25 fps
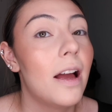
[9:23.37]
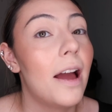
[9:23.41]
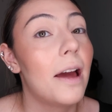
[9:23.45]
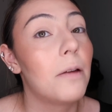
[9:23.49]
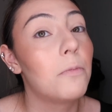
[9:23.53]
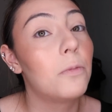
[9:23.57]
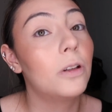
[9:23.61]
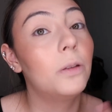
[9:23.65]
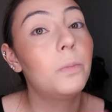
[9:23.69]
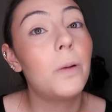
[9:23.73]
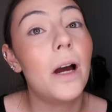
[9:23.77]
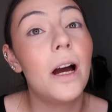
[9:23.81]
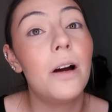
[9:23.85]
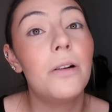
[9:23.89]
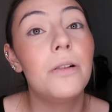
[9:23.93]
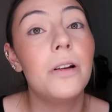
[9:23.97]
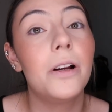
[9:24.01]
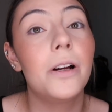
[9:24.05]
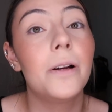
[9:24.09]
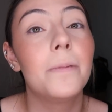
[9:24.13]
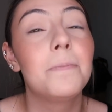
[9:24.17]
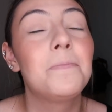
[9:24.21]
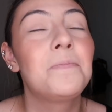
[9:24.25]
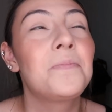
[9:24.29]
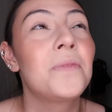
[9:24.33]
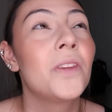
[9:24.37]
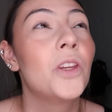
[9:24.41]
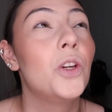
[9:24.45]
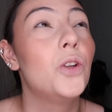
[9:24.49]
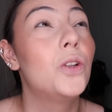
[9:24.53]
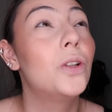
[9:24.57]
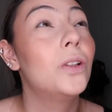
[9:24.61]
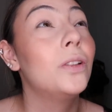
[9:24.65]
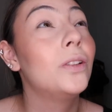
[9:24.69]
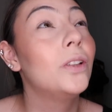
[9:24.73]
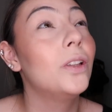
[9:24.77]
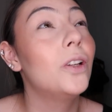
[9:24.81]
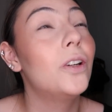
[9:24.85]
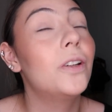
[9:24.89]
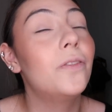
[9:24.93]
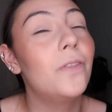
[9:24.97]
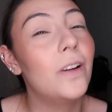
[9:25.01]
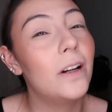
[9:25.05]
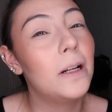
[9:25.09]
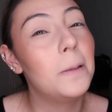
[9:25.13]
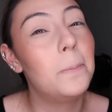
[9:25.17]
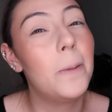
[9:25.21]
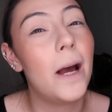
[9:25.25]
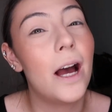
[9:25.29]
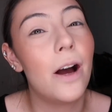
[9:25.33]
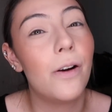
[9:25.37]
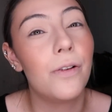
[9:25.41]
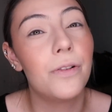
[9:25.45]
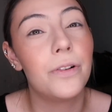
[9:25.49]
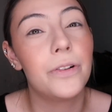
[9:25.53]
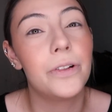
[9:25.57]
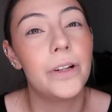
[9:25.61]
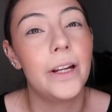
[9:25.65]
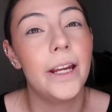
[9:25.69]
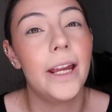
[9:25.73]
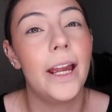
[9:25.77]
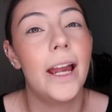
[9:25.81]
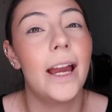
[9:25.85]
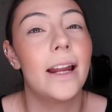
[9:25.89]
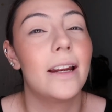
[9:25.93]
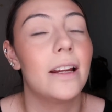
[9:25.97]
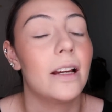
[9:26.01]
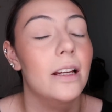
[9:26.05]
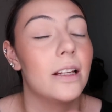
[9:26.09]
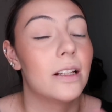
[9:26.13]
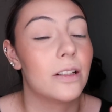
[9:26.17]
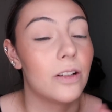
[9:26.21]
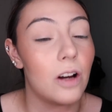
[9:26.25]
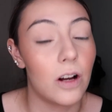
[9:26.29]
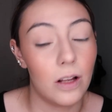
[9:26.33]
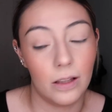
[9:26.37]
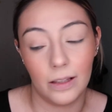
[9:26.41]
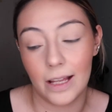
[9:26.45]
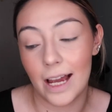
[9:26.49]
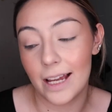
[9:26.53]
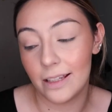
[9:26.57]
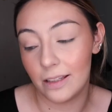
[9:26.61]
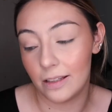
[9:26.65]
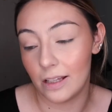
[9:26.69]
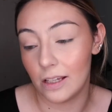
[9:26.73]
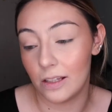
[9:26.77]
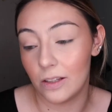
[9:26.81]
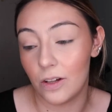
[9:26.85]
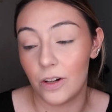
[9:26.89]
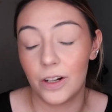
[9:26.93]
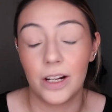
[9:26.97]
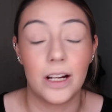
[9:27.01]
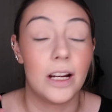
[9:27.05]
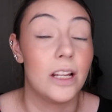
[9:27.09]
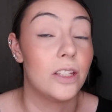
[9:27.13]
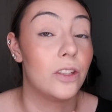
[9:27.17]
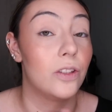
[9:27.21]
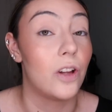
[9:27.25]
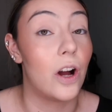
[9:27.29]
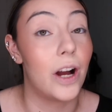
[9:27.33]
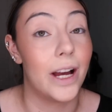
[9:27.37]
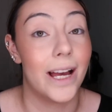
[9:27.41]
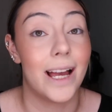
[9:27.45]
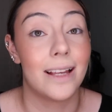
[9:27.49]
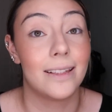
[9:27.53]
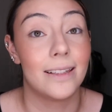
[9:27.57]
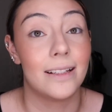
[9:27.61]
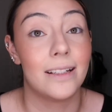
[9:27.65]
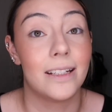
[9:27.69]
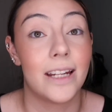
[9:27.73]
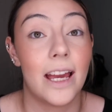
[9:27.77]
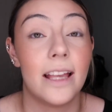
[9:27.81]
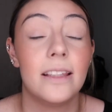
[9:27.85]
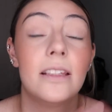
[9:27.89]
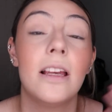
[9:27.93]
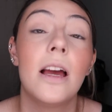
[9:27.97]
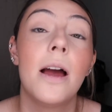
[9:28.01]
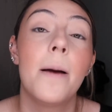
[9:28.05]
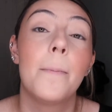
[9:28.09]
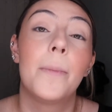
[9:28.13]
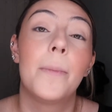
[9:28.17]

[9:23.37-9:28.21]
And with powder, you can look very powdery and it cannot last as long and it's not as intense.